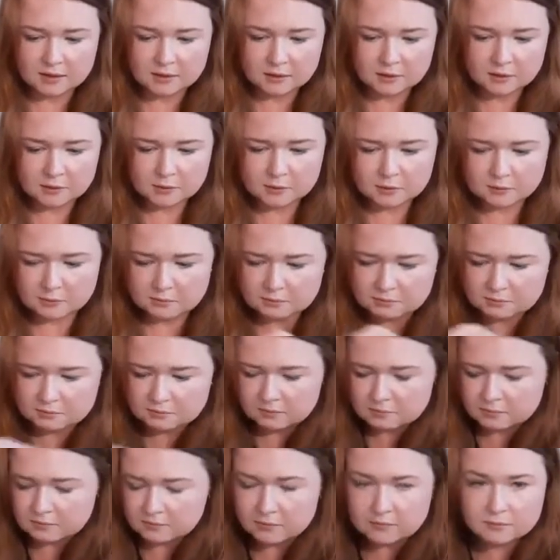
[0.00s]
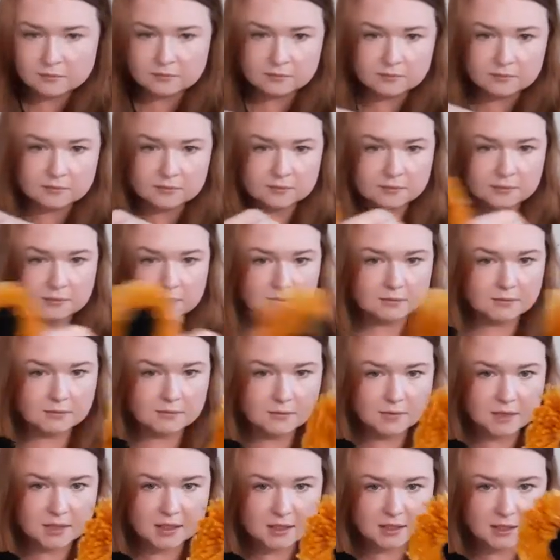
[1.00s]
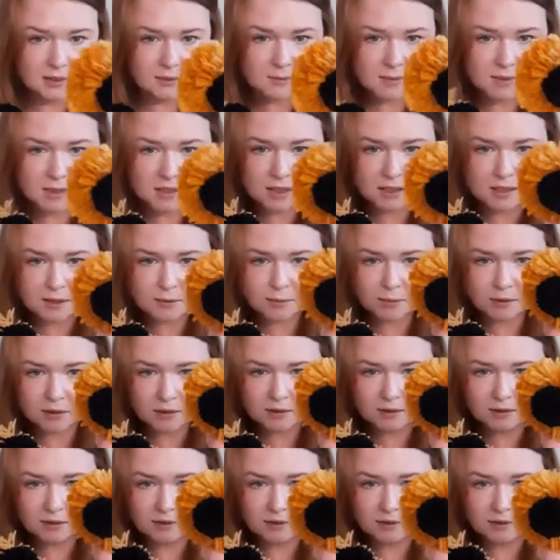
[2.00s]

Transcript: Oh, medium sized one.